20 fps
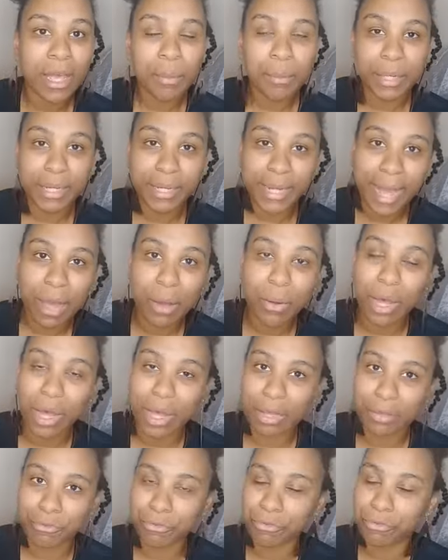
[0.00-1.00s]
But now
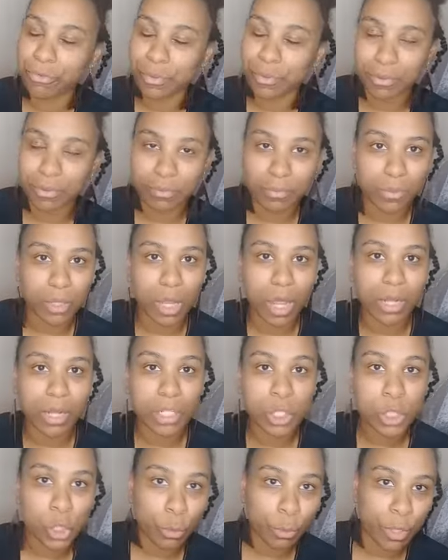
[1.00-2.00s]
I've learned
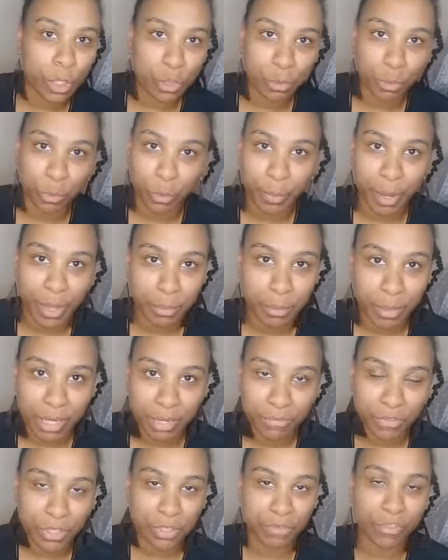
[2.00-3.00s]
so much more about the
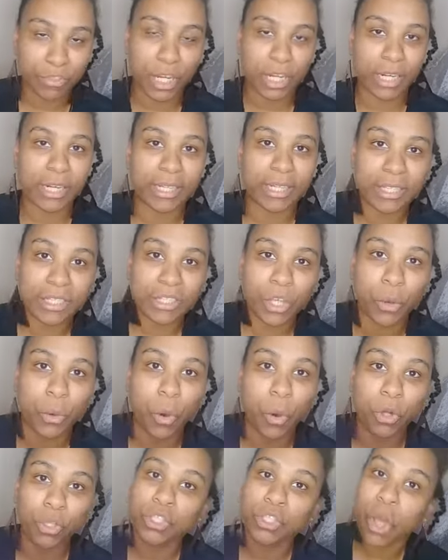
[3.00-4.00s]
benefits of journaling. So
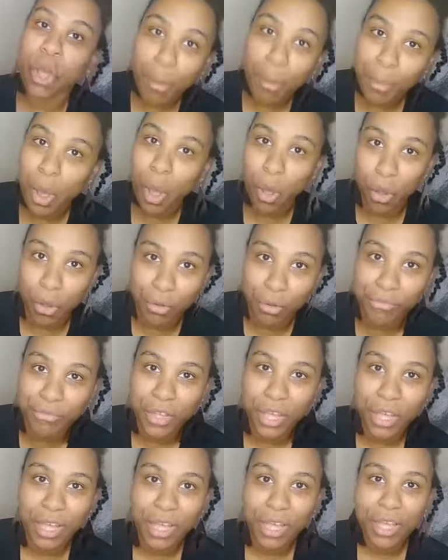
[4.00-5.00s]
on top of
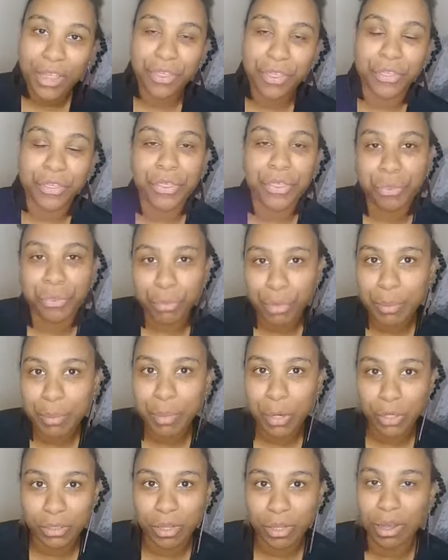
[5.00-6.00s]
the 3
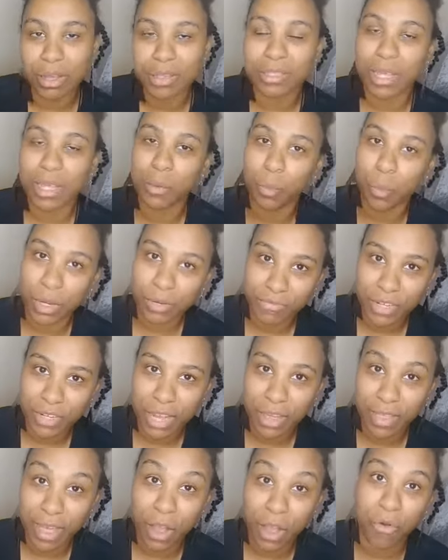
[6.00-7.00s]
podcasts and 1
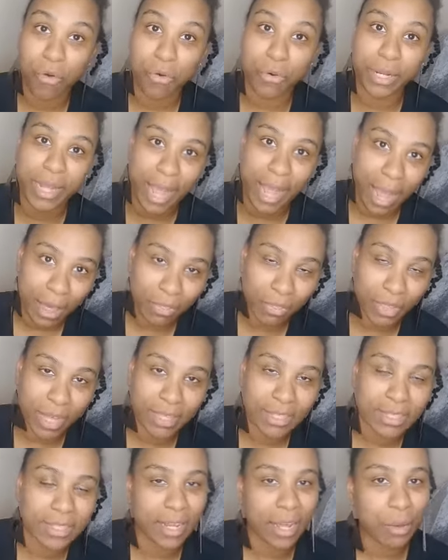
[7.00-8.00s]
video that are already out there,
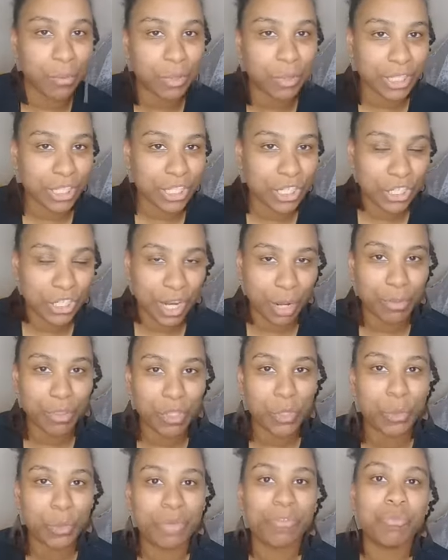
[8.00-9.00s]
today I wanted to share with
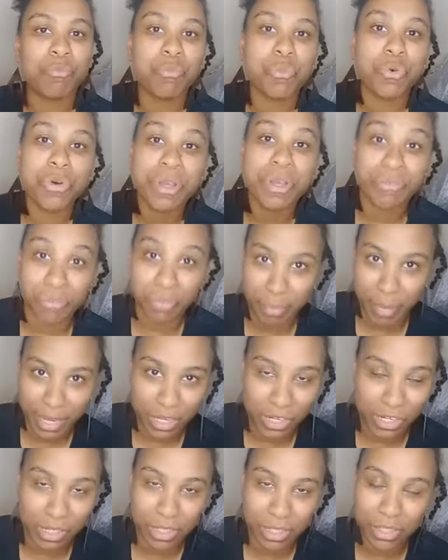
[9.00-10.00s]
you even more information.